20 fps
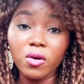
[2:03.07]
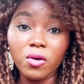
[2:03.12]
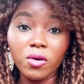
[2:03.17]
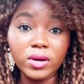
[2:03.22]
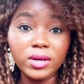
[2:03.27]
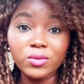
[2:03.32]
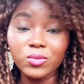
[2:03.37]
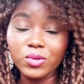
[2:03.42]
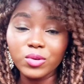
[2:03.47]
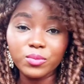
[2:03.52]

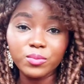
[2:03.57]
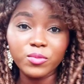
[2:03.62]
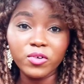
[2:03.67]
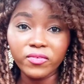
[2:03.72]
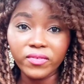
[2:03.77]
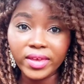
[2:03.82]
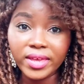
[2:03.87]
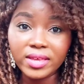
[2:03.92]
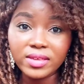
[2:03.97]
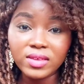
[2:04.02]
Hollywood
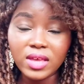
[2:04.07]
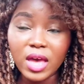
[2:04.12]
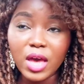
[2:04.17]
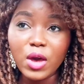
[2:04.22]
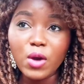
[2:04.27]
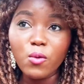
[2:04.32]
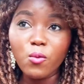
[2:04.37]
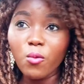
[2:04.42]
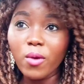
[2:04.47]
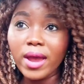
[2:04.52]

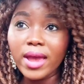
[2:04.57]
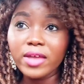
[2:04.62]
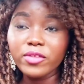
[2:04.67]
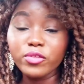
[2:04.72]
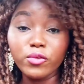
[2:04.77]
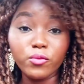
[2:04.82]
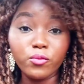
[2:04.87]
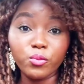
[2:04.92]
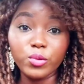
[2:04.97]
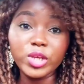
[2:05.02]
movies where
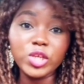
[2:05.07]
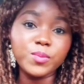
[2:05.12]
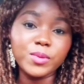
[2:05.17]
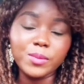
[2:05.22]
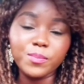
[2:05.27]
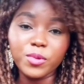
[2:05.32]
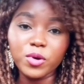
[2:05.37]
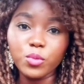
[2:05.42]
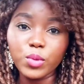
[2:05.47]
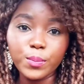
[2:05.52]
the rich
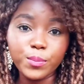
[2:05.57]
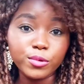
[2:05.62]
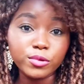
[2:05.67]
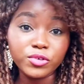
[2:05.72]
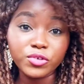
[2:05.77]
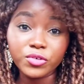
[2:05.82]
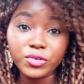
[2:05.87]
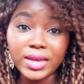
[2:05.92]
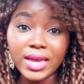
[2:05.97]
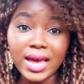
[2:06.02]
people were
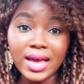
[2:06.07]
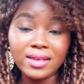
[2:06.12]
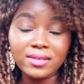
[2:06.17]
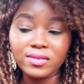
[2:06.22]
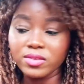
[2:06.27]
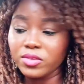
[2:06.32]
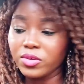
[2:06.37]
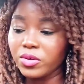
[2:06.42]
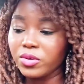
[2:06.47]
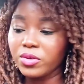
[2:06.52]
portrayed
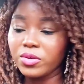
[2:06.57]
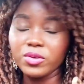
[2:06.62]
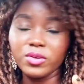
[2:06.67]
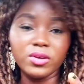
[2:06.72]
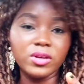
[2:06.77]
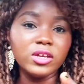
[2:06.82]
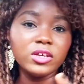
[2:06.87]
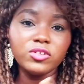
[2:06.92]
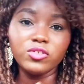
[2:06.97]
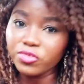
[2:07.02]
as
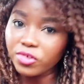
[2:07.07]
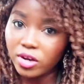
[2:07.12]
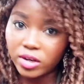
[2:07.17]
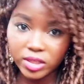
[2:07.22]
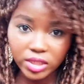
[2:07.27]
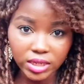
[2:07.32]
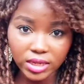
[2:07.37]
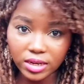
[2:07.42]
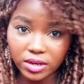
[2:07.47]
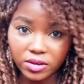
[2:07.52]
the drug
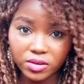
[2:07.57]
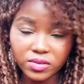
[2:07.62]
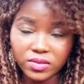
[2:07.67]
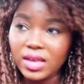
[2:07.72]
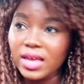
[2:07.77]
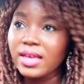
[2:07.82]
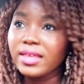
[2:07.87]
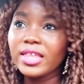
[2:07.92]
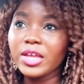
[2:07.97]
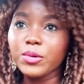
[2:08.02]
dealers.
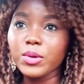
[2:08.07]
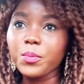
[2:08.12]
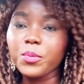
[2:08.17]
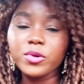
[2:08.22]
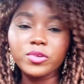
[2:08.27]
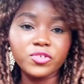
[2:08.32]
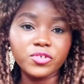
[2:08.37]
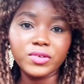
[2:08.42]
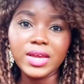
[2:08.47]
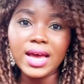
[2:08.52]
They were
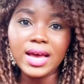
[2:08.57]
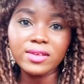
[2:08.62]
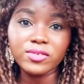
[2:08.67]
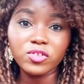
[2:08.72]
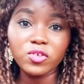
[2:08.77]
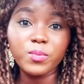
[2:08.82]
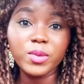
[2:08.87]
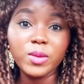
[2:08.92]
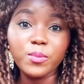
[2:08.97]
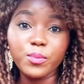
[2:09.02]
portrayed as
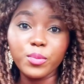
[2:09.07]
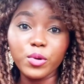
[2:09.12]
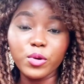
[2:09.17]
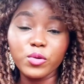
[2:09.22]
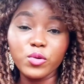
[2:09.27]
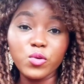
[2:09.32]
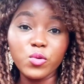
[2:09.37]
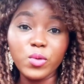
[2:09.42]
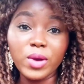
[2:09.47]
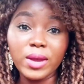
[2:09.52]
the people
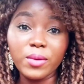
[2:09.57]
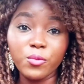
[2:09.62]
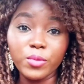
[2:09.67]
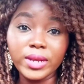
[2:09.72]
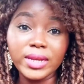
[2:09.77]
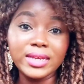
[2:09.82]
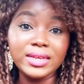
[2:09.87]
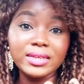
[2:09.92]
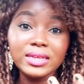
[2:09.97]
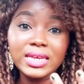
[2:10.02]
who were
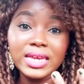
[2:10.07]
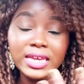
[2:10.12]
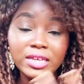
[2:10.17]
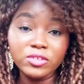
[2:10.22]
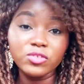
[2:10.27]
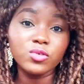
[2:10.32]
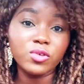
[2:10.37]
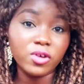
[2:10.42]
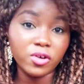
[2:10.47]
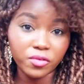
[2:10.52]
really
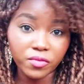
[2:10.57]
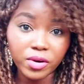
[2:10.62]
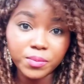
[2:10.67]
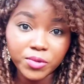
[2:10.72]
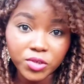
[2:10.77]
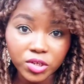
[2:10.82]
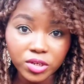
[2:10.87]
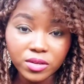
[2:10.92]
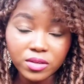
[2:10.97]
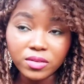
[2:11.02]
into
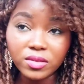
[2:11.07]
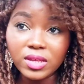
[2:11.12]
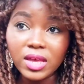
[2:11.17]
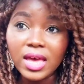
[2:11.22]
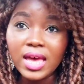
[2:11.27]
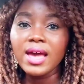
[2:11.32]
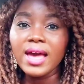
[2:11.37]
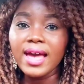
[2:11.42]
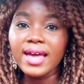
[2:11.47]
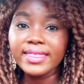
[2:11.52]
corruptions,
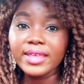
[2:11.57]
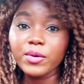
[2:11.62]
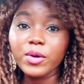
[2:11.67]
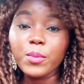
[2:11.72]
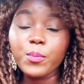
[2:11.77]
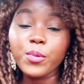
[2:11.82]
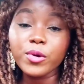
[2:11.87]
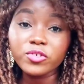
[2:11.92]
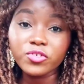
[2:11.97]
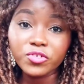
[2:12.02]
and they were
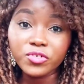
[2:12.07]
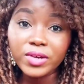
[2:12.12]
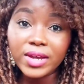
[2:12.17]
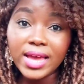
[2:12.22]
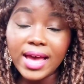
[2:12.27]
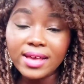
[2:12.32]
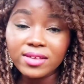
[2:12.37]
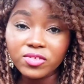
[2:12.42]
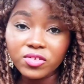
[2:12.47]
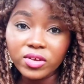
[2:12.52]
portrayed
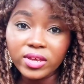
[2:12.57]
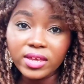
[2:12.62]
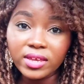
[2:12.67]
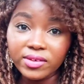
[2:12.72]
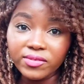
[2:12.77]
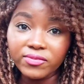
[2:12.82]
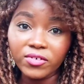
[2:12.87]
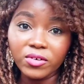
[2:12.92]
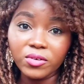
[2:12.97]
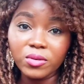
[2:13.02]
as the
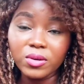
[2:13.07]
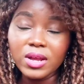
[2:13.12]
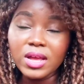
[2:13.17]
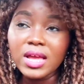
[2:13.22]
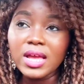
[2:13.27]
evil.